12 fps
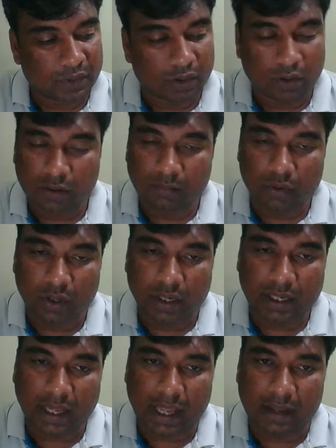or
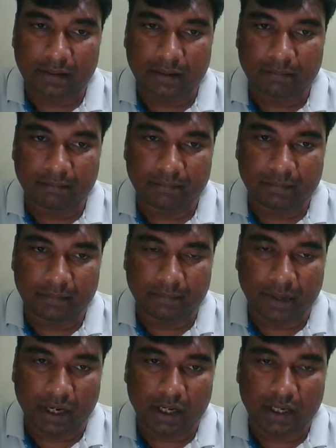Barack
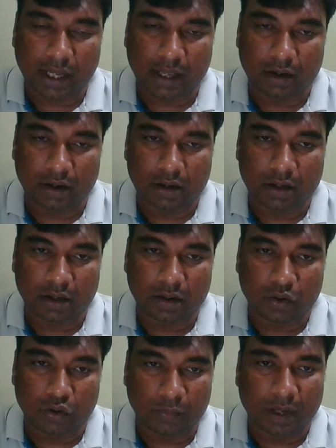
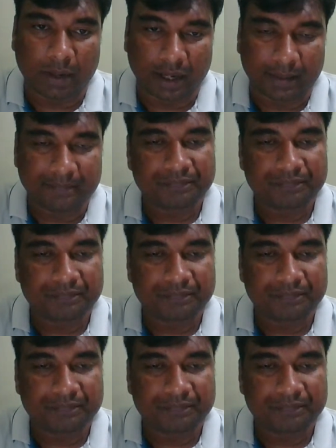Obama.